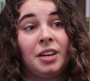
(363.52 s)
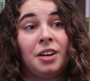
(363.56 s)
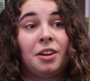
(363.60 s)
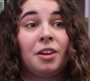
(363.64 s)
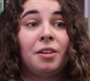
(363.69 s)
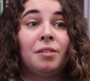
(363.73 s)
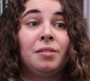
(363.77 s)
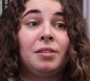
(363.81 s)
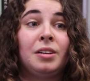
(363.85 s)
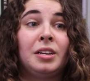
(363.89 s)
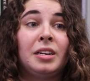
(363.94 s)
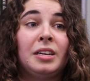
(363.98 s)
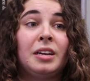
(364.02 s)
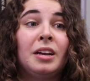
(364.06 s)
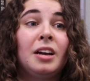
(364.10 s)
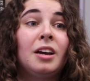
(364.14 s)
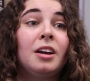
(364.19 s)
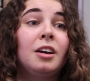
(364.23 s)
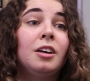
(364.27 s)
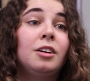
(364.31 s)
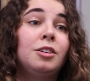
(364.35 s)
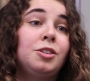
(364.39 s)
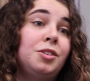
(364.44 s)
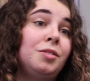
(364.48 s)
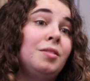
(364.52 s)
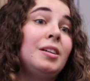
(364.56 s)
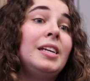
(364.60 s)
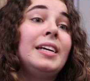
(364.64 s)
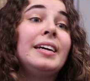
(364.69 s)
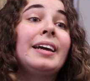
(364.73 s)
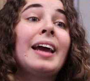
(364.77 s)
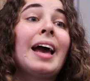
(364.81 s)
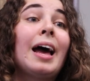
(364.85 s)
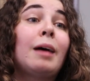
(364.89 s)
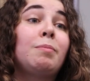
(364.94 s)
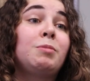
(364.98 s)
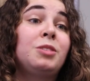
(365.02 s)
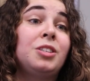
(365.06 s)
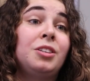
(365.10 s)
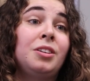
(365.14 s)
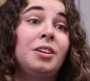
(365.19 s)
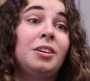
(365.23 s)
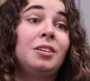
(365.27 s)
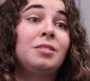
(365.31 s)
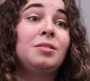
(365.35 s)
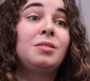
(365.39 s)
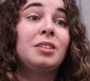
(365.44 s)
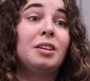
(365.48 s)
can only truly capture
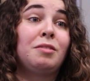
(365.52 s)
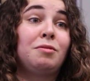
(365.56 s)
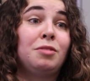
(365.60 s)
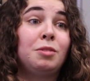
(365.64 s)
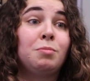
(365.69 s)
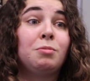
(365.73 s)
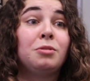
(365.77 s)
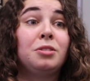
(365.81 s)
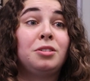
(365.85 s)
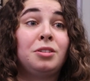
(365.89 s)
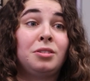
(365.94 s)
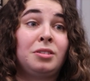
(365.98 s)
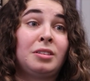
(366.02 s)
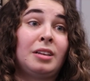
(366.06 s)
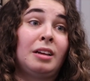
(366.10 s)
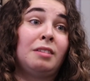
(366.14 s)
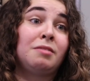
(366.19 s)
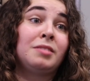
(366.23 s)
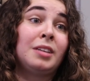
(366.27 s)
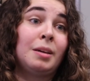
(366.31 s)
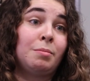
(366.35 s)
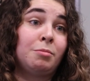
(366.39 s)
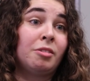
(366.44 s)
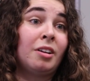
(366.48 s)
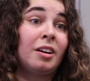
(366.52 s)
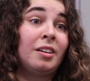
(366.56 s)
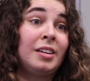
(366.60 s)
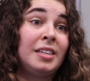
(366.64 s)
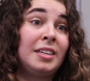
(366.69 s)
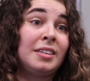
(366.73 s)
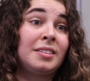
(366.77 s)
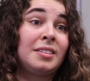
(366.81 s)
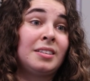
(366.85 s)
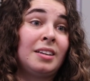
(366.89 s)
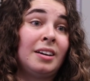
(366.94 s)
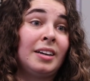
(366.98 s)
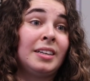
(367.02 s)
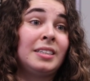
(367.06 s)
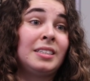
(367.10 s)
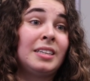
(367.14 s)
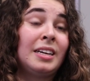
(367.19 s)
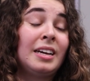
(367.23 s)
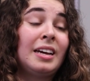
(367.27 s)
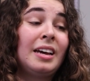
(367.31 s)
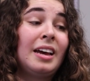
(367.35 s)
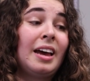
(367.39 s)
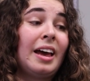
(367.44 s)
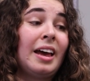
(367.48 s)
those if you put yourself temporarily aside,
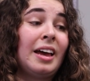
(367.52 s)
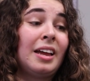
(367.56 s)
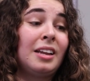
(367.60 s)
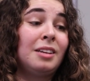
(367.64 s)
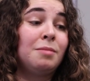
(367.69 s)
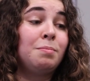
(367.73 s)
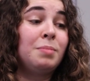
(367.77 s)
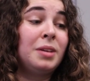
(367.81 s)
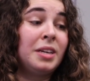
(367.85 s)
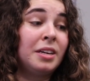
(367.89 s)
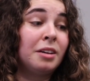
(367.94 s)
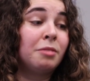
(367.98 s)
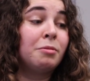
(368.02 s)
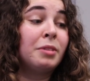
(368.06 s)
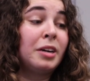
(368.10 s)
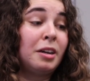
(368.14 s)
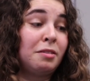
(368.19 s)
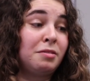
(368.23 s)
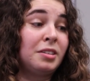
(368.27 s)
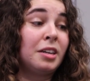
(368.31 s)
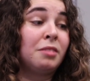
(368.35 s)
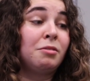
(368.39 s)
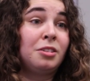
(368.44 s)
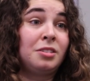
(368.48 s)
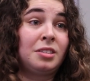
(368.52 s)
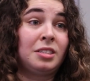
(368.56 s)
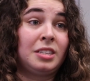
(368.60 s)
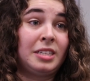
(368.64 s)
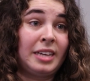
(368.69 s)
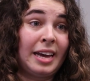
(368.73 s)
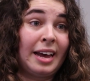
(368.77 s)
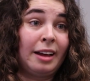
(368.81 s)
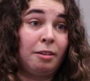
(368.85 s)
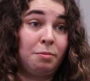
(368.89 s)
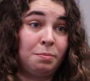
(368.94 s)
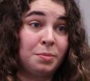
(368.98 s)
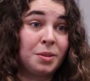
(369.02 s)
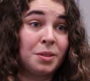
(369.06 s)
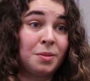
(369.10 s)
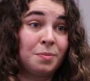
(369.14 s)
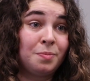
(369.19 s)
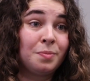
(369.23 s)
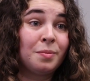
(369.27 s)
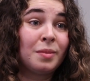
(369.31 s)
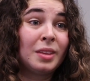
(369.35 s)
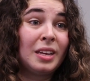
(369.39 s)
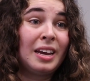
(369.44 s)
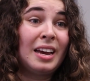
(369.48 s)
and being aware of diversity
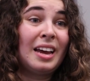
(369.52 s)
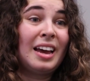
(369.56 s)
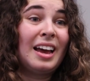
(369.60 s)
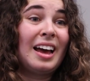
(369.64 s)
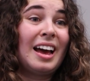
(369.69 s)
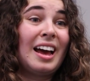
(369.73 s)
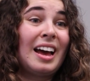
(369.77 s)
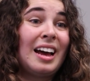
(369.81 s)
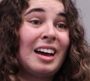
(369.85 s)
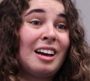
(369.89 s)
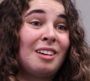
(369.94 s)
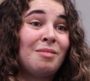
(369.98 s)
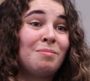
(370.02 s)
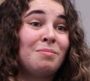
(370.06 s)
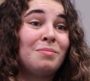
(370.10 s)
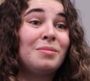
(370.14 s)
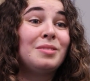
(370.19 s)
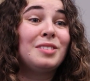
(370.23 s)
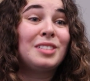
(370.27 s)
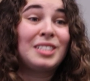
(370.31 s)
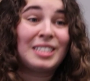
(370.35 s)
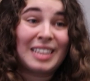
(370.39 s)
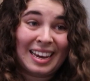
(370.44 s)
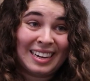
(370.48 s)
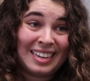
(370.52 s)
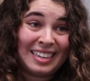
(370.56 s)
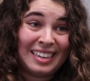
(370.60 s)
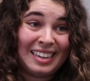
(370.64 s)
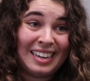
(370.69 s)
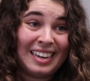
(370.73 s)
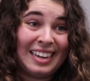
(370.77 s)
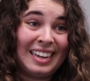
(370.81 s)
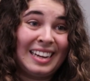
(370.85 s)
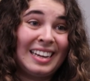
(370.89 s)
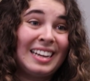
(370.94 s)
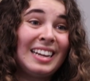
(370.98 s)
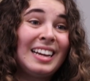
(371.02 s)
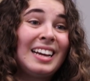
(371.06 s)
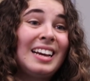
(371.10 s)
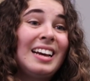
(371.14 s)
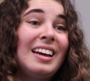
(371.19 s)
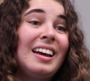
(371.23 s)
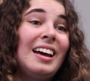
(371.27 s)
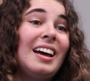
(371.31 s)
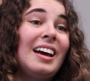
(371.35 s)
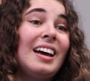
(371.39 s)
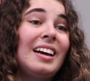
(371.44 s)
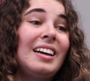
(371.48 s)
helps. Secondly,
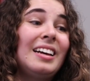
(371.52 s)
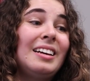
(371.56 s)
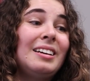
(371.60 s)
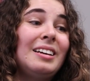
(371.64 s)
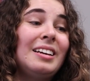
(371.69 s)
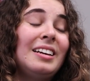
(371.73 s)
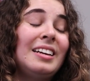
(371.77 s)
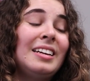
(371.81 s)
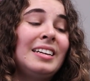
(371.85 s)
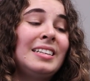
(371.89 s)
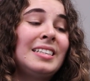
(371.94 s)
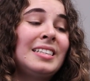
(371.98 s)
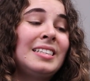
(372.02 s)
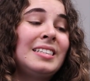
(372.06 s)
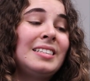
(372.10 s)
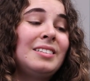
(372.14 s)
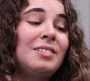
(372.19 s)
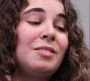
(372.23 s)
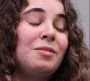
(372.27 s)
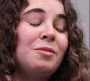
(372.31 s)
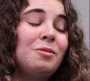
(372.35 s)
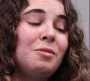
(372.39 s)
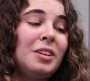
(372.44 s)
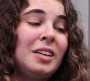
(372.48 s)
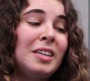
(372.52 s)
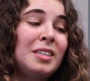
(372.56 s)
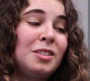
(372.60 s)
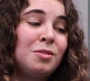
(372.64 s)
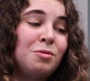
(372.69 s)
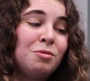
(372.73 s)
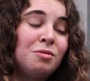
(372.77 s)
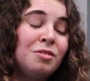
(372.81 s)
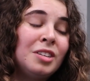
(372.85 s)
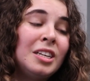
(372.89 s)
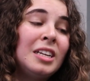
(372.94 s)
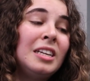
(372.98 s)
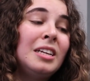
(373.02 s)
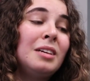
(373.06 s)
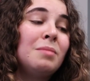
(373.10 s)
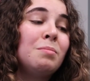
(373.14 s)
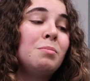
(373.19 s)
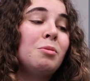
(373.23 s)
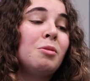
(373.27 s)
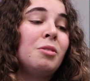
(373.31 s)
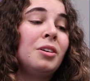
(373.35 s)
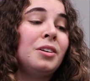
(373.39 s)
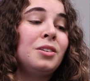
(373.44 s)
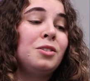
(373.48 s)
it is really
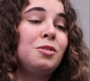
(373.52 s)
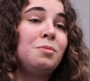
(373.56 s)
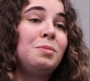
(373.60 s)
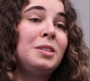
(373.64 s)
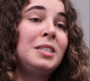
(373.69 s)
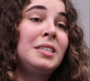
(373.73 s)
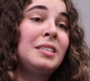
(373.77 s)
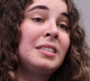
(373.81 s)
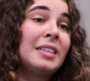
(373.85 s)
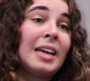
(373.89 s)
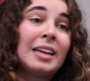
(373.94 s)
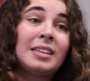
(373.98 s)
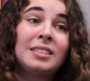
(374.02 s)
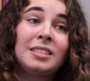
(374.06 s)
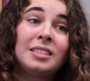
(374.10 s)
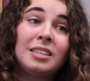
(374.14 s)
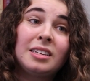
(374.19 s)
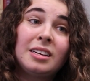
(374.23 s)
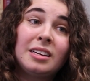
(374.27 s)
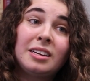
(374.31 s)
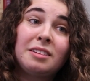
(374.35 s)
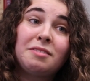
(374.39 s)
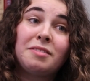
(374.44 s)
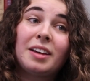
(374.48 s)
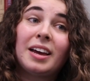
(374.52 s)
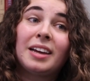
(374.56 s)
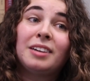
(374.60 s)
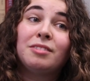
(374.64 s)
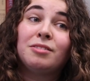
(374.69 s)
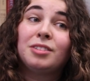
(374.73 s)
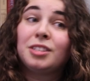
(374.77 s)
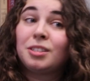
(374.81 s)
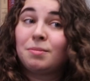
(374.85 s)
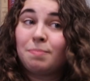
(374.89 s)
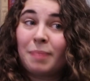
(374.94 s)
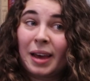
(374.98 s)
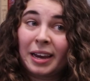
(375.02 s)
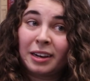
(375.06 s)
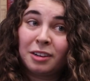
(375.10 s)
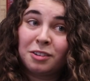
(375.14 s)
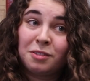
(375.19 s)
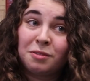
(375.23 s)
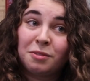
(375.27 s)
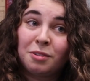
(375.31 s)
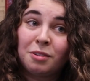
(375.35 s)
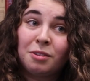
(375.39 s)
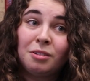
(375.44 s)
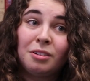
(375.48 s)
important to be sensitive and
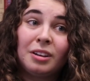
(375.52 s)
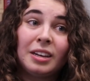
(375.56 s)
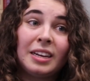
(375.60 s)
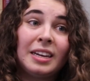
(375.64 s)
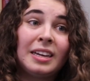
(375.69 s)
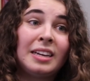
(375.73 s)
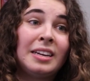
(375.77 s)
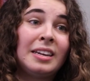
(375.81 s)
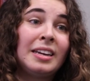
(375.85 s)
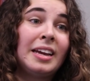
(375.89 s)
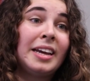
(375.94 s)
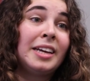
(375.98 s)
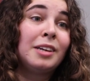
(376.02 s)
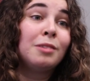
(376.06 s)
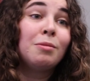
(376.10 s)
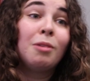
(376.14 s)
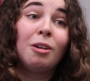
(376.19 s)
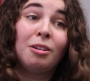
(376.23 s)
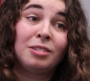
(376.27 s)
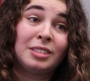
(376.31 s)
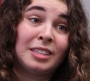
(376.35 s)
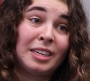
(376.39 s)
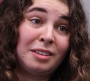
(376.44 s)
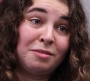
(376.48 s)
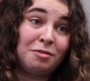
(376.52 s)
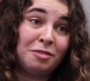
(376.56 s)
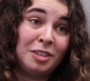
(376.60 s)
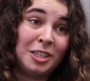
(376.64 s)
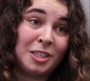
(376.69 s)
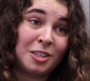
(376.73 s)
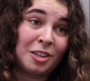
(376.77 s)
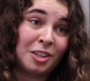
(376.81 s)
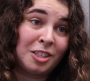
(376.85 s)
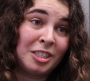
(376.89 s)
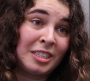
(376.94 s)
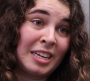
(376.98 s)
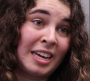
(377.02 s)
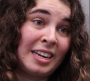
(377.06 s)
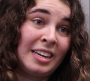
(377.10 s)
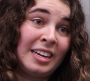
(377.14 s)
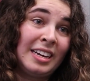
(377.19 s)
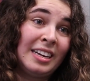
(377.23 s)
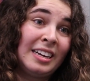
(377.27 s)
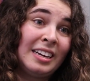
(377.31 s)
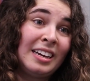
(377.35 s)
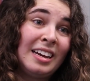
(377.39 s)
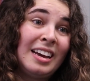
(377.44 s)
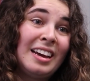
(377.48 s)
respectful in a qualitative research
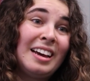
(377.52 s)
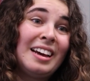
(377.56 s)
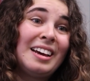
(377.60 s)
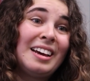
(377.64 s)
setting.